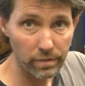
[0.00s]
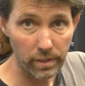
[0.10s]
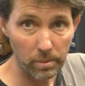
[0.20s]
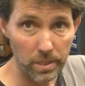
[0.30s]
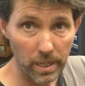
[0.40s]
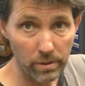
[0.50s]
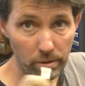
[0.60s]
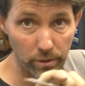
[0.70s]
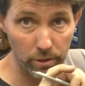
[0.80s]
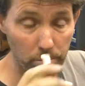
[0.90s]
Phillips head
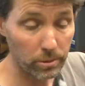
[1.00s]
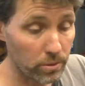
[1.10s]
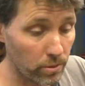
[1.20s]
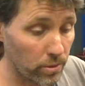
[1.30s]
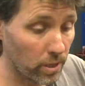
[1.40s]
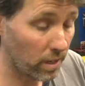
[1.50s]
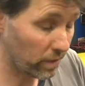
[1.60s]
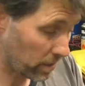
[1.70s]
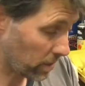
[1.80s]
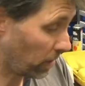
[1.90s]
reversible
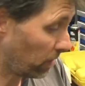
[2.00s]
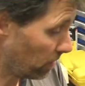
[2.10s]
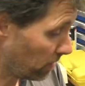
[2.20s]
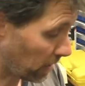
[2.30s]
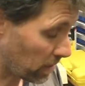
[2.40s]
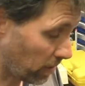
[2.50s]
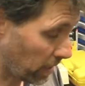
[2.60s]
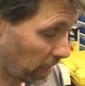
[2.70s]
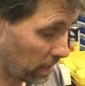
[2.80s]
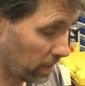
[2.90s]
screwdriver, so that's kind
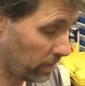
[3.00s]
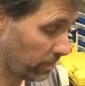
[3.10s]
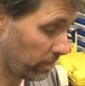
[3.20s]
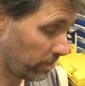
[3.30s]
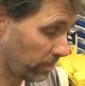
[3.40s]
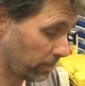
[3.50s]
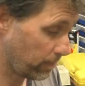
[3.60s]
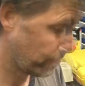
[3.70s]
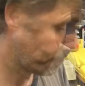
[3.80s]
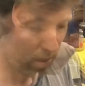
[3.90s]
of handy.
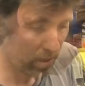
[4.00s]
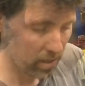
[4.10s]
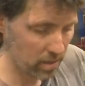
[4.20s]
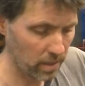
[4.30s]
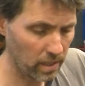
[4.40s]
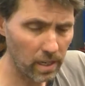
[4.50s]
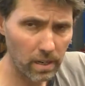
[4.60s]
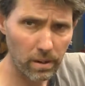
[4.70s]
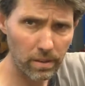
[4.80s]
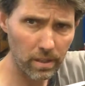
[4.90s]
And then
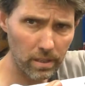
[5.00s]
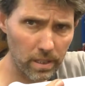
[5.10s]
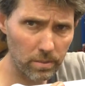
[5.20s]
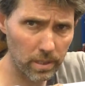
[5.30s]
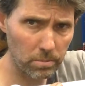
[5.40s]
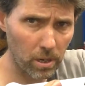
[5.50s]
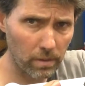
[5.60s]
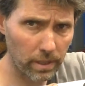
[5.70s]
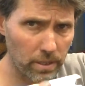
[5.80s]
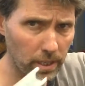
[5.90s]
here, I think these ones might
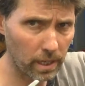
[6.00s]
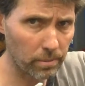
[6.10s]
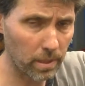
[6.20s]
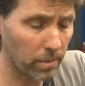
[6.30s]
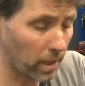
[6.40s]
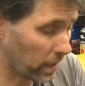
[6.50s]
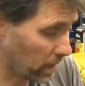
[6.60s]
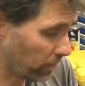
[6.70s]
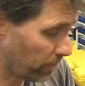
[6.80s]
have actually came with the bike.